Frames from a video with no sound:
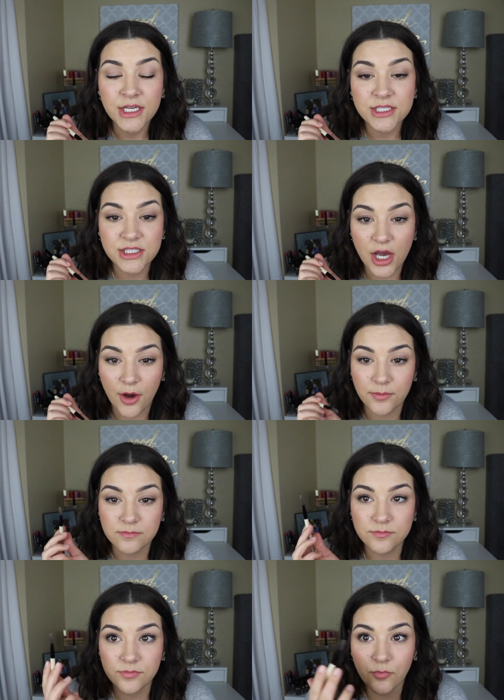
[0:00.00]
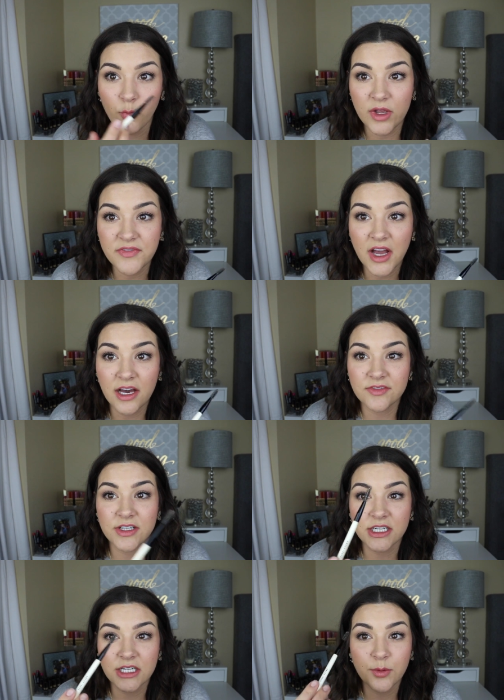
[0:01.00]
So we've
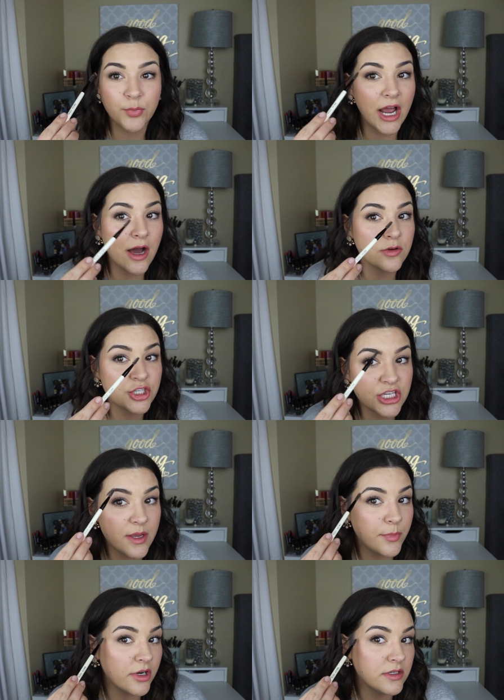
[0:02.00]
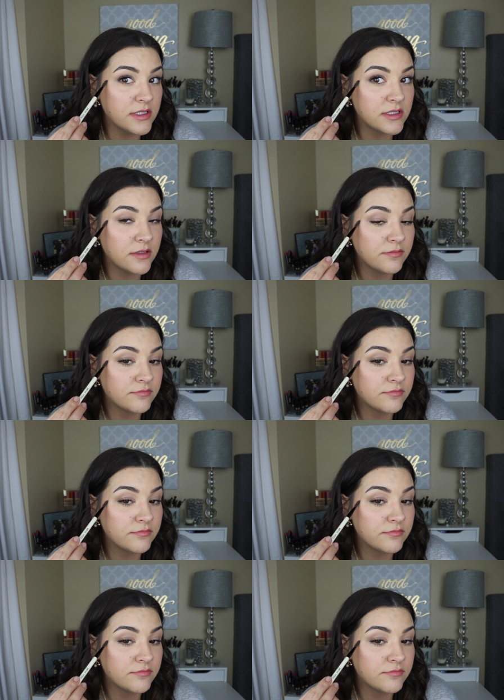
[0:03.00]
covered brow shapers,